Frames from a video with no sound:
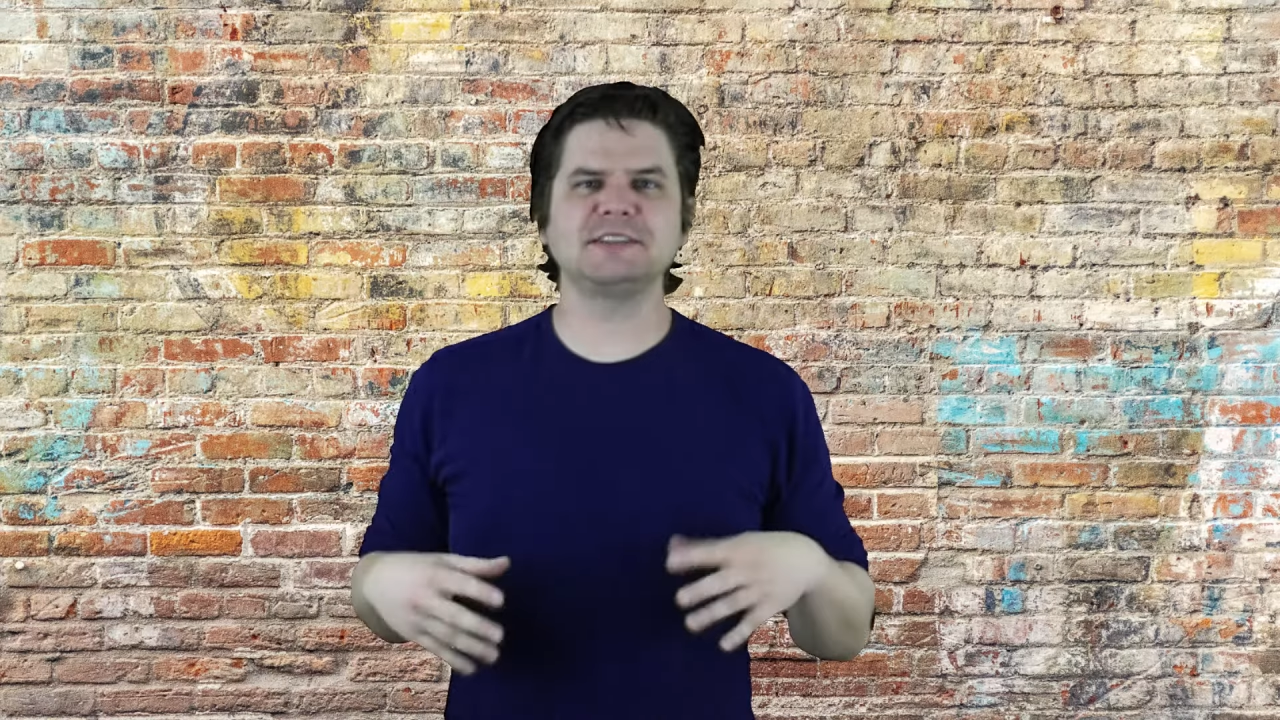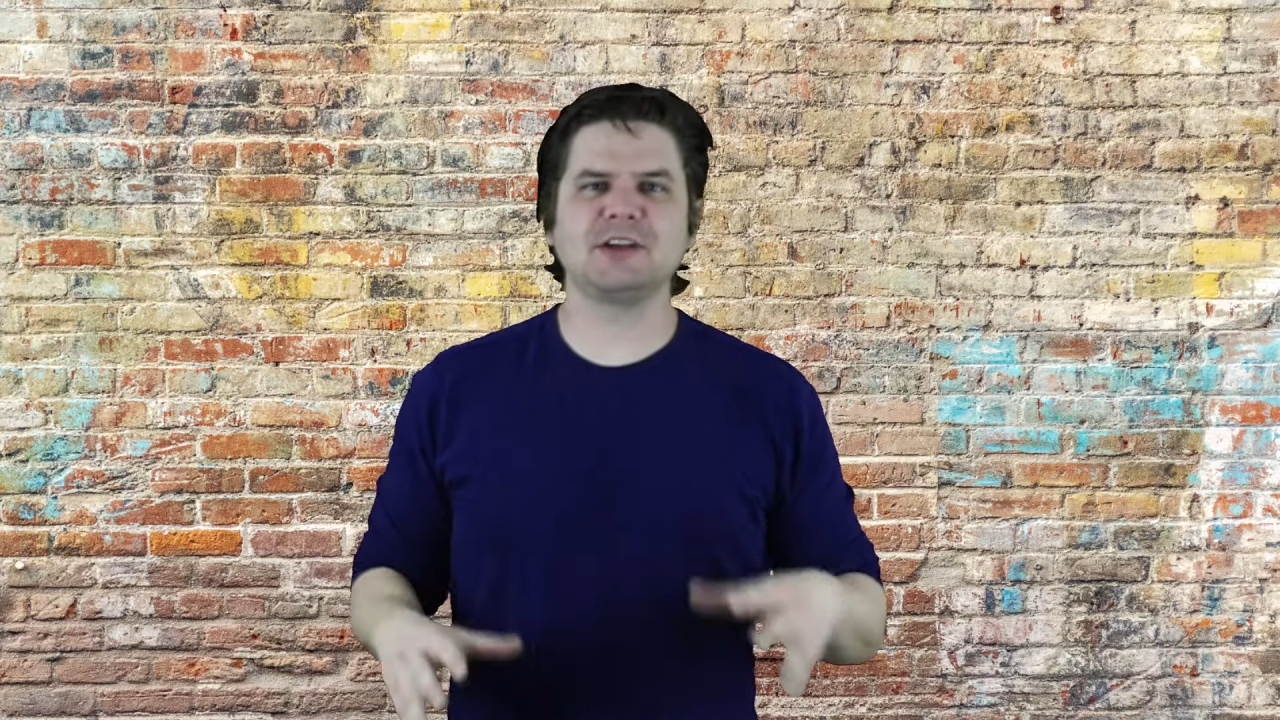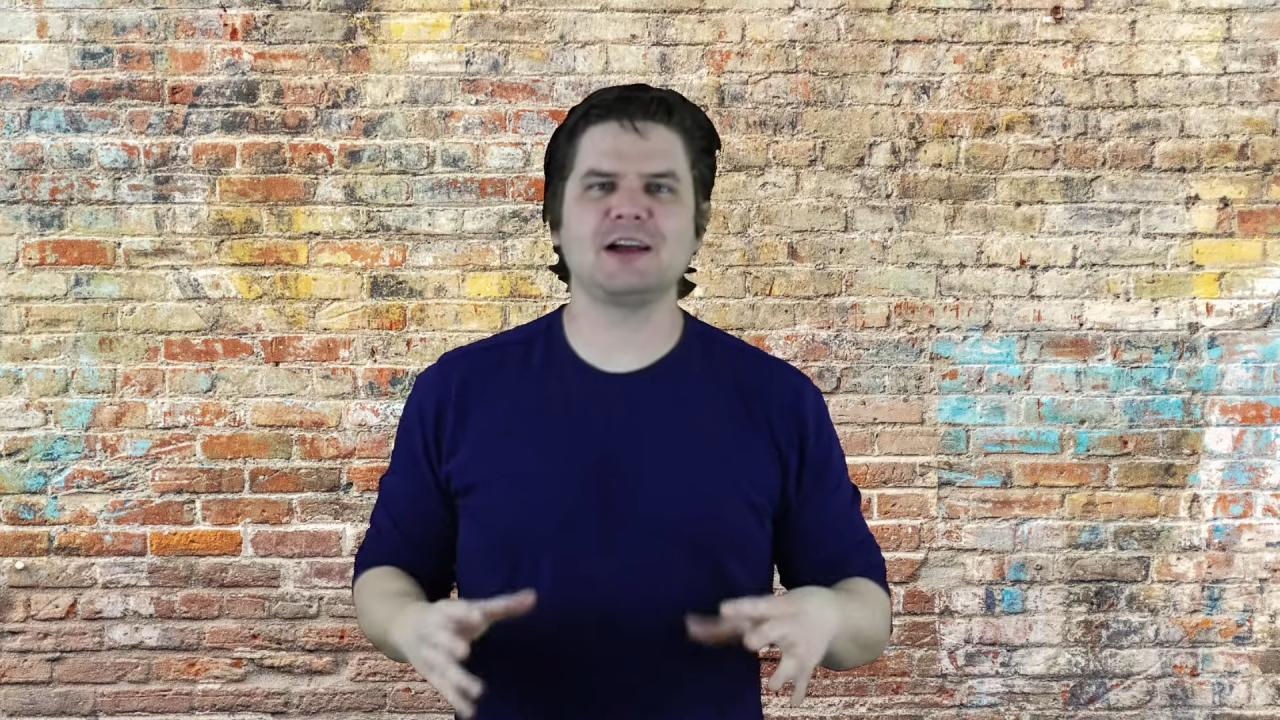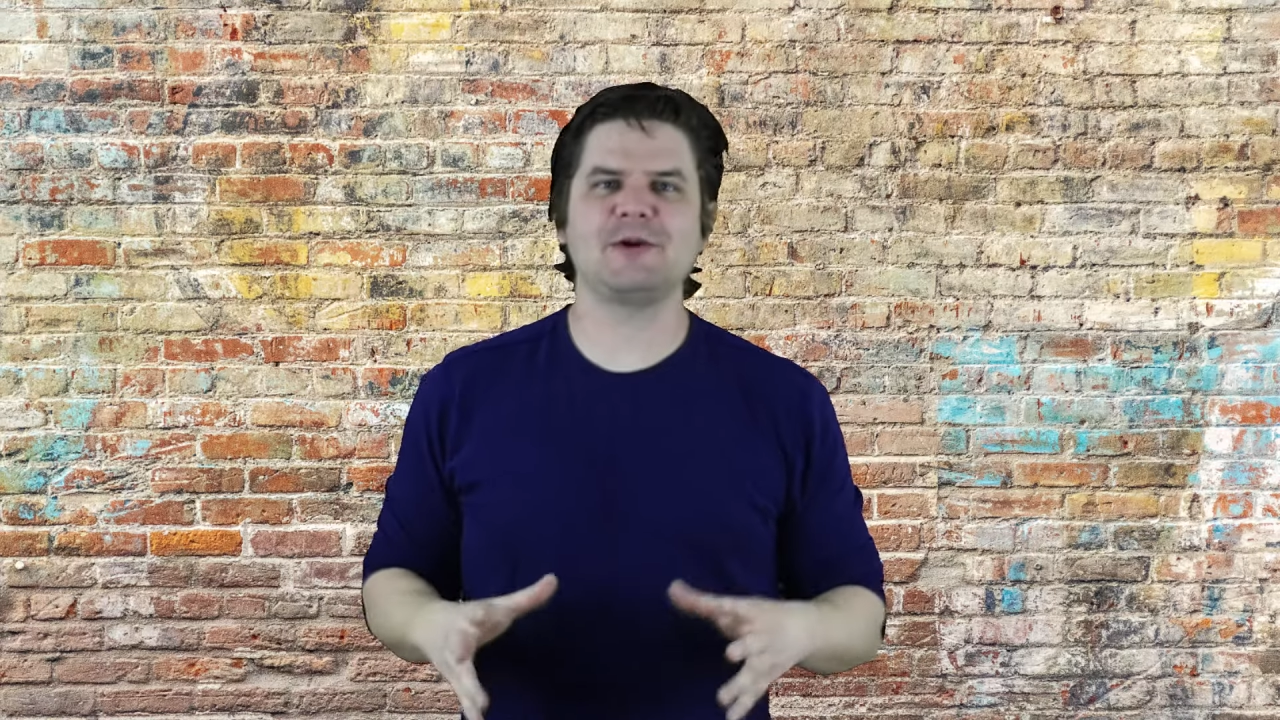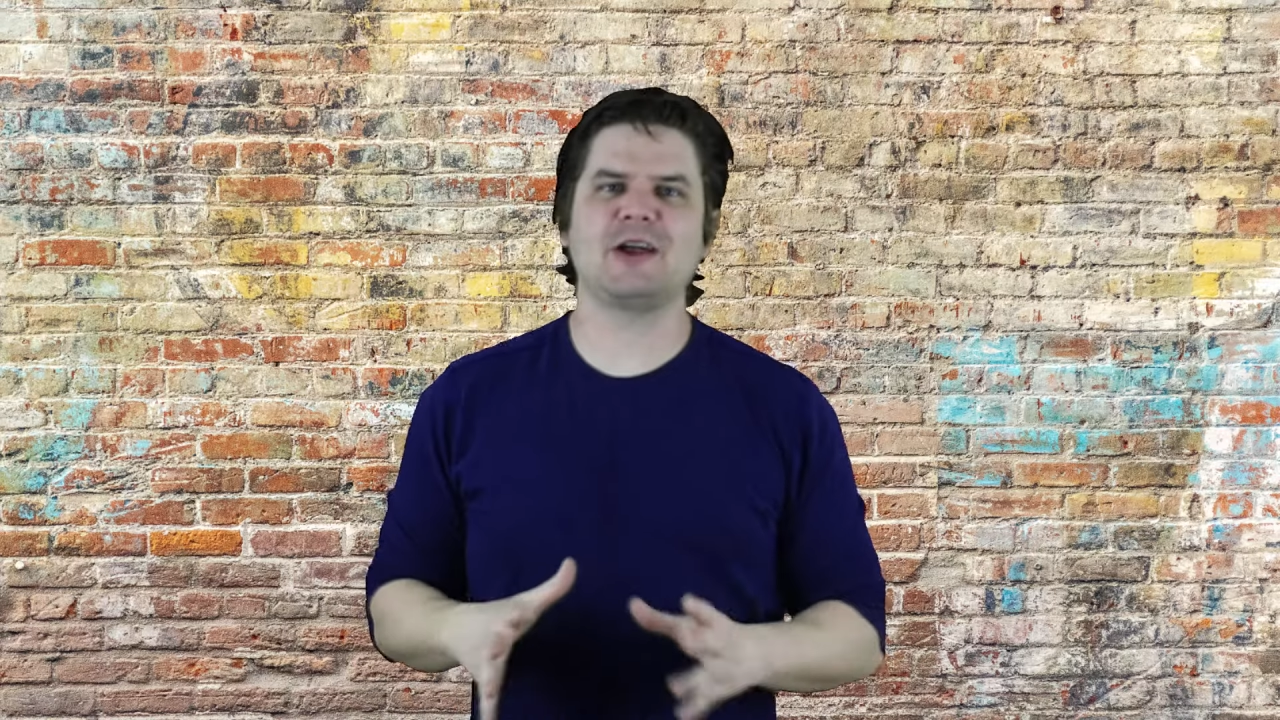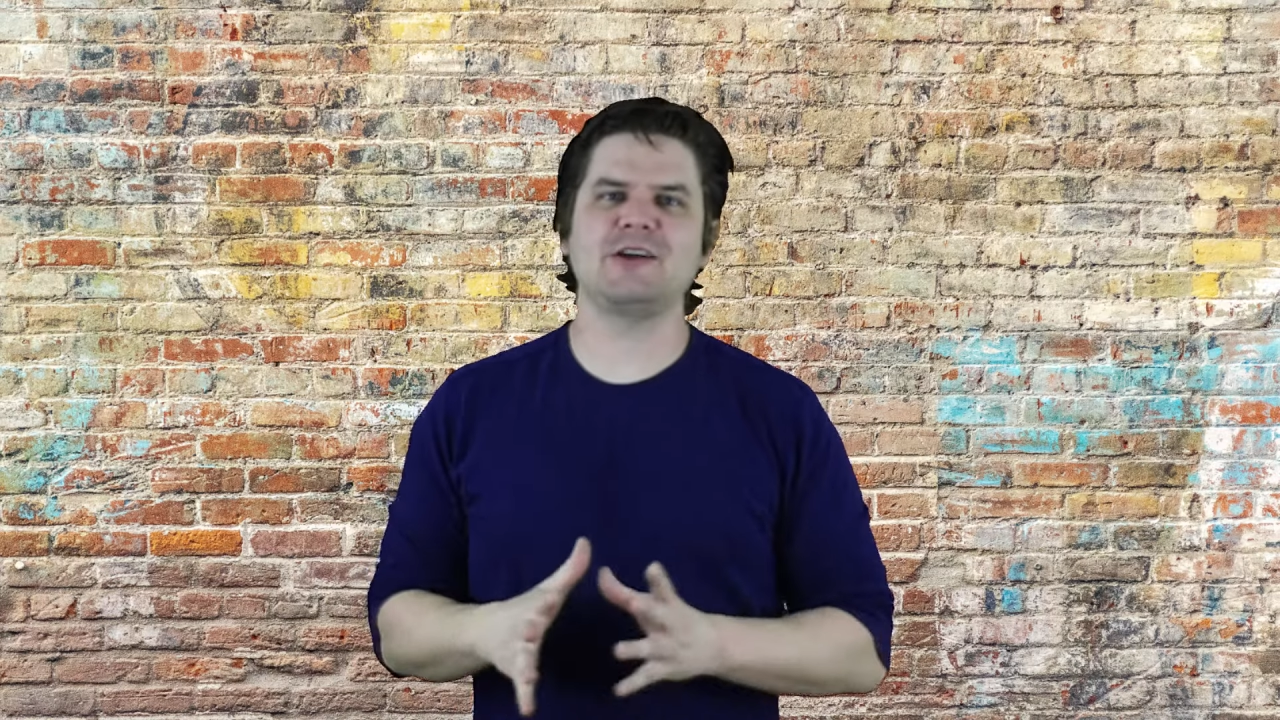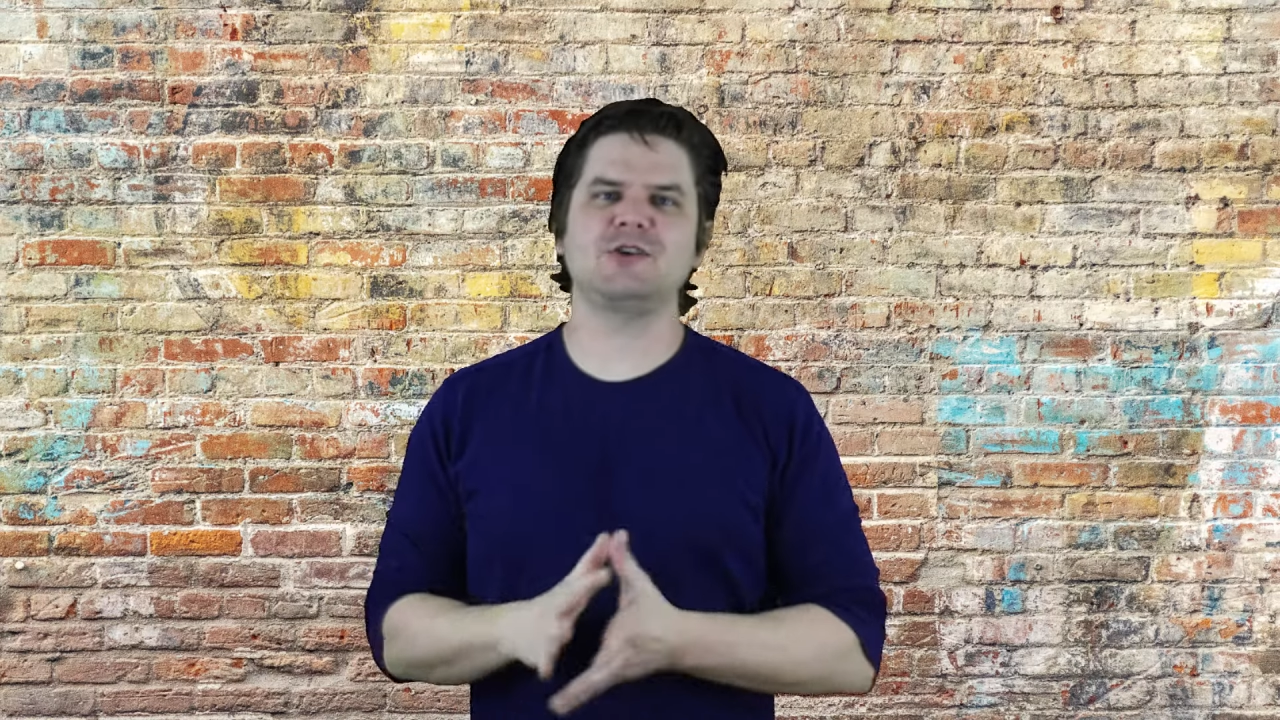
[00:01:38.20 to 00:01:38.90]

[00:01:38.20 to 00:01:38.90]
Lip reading: let's talk about how